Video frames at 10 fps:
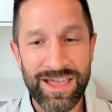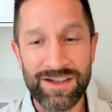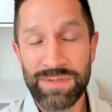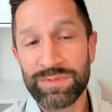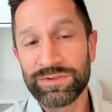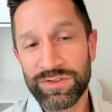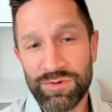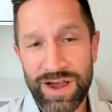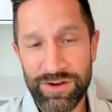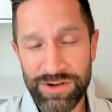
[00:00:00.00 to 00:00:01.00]
And if people
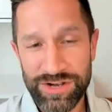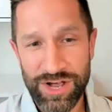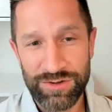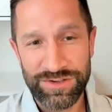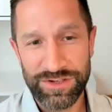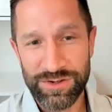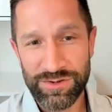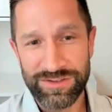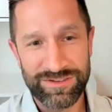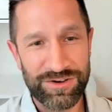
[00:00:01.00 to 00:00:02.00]
do want to reach out to
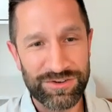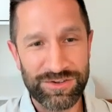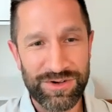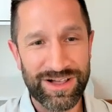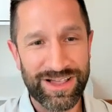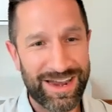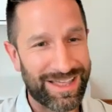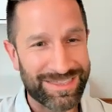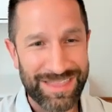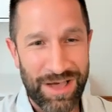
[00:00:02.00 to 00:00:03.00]
you and start to kind of
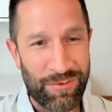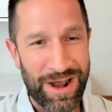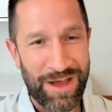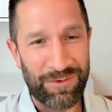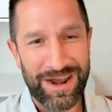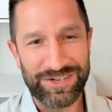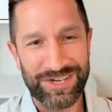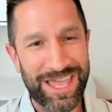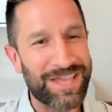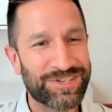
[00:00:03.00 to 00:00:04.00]
get that one-on-one
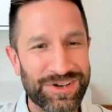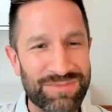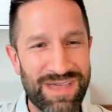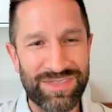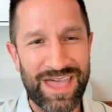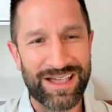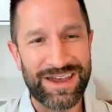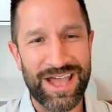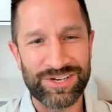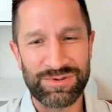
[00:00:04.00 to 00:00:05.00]
education or make that
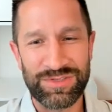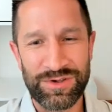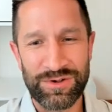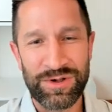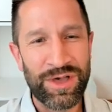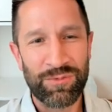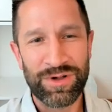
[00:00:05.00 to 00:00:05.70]
connection with you,